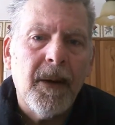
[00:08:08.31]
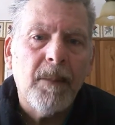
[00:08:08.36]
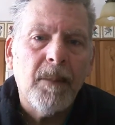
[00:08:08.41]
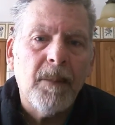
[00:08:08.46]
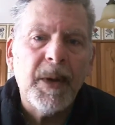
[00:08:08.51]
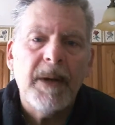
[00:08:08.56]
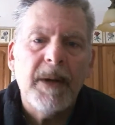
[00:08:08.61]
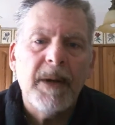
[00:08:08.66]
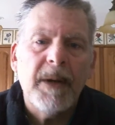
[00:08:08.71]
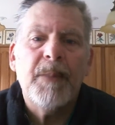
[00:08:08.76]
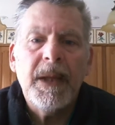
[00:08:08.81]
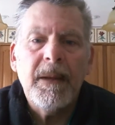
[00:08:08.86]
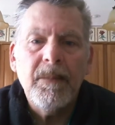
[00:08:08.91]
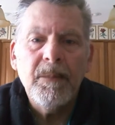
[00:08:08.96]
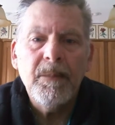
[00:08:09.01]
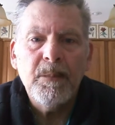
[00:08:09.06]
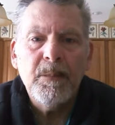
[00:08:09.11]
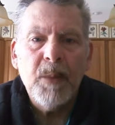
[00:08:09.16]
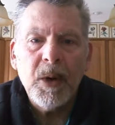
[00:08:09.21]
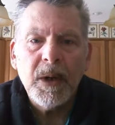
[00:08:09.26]
I'm going to
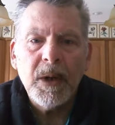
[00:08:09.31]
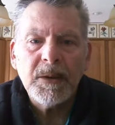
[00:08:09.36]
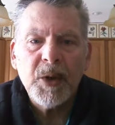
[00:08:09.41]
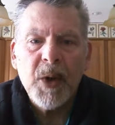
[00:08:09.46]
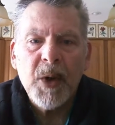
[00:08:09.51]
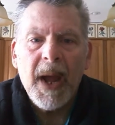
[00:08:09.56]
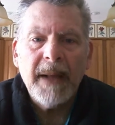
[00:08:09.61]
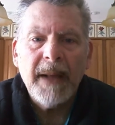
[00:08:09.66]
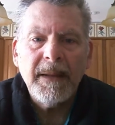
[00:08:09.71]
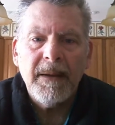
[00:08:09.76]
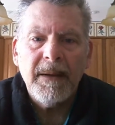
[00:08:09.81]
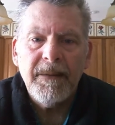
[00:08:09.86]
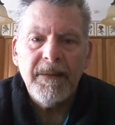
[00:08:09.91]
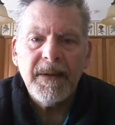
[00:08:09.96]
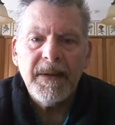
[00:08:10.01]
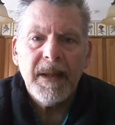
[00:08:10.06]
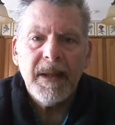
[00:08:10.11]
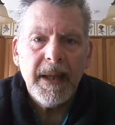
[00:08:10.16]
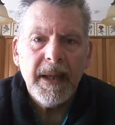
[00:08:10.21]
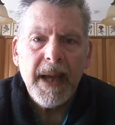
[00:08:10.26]
be more attractive
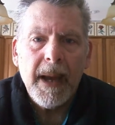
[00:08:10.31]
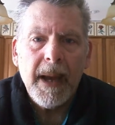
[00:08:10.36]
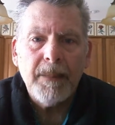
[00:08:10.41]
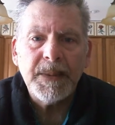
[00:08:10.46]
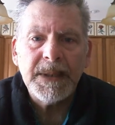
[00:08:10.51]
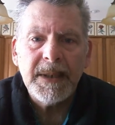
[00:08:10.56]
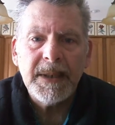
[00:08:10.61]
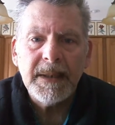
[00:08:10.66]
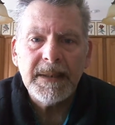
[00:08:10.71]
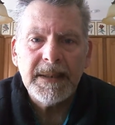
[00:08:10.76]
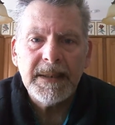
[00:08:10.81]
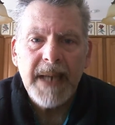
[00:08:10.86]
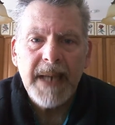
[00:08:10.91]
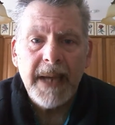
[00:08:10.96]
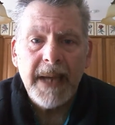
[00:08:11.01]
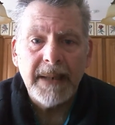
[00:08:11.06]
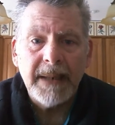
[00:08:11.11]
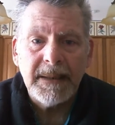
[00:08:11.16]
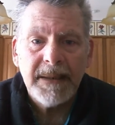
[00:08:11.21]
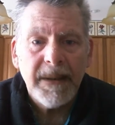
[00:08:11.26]
to the opposite
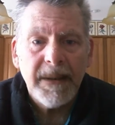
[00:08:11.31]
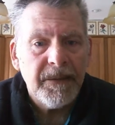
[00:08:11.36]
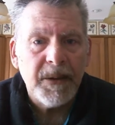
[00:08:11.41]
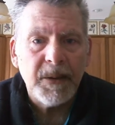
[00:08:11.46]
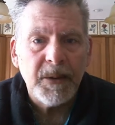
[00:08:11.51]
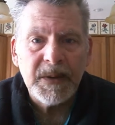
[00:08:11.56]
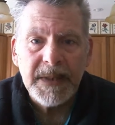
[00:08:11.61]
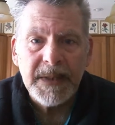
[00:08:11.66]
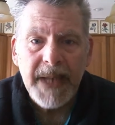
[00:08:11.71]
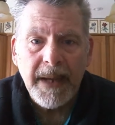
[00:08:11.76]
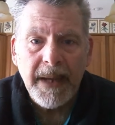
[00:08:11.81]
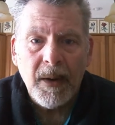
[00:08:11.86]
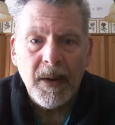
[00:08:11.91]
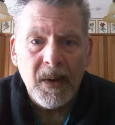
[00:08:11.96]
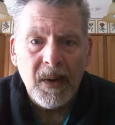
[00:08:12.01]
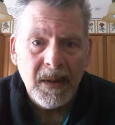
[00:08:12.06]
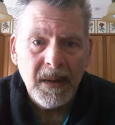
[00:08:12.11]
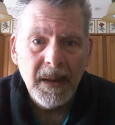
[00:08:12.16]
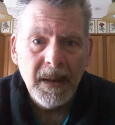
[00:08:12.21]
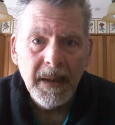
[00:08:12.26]
sex if you're
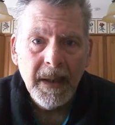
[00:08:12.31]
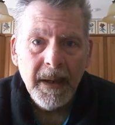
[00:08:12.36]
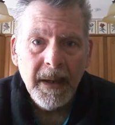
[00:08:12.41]
single,